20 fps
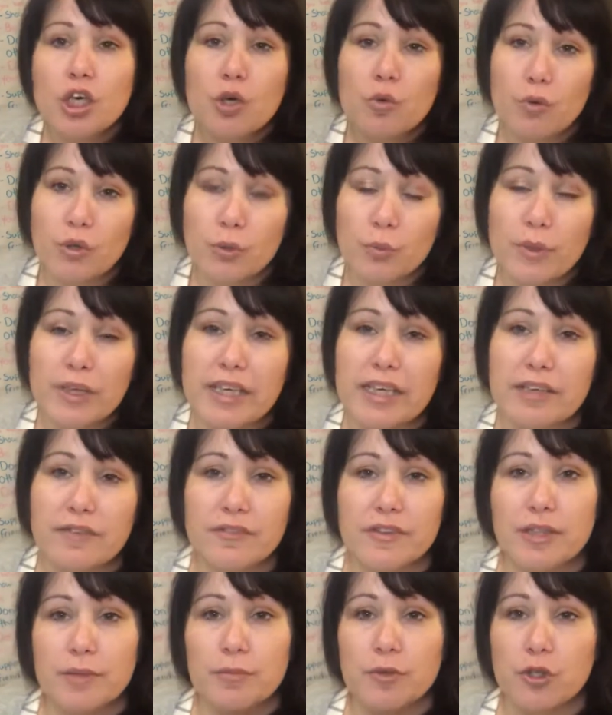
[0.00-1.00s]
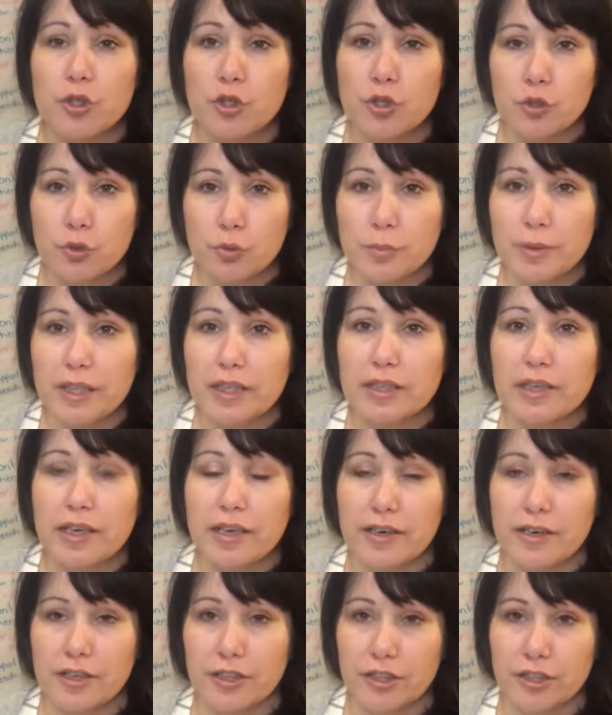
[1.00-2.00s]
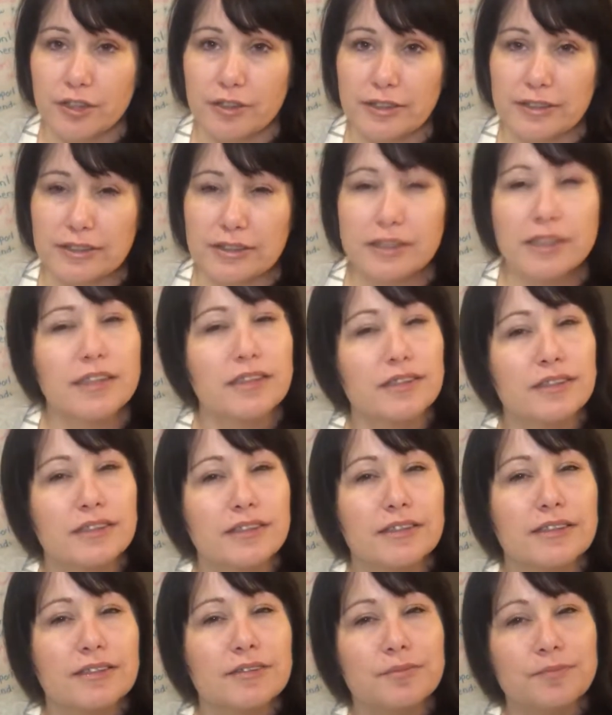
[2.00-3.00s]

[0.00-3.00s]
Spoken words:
when we give them human characteristics?